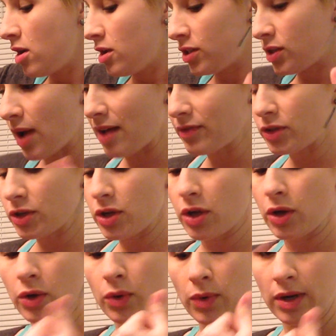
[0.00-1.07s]
So after
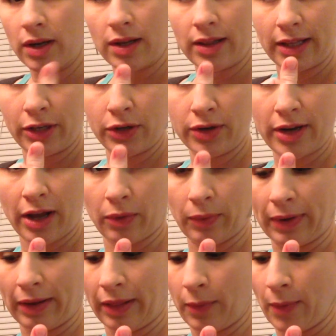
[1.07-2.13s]
you clean your nail
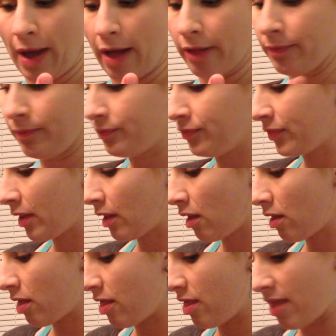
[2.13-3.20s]
really well,
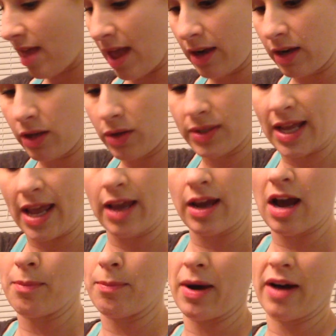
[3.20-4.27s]
then you take
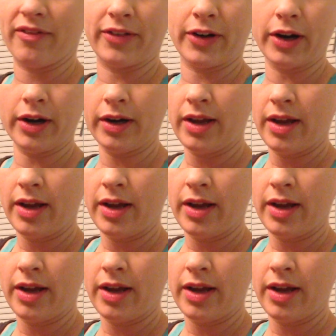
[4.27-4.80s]
a buffer.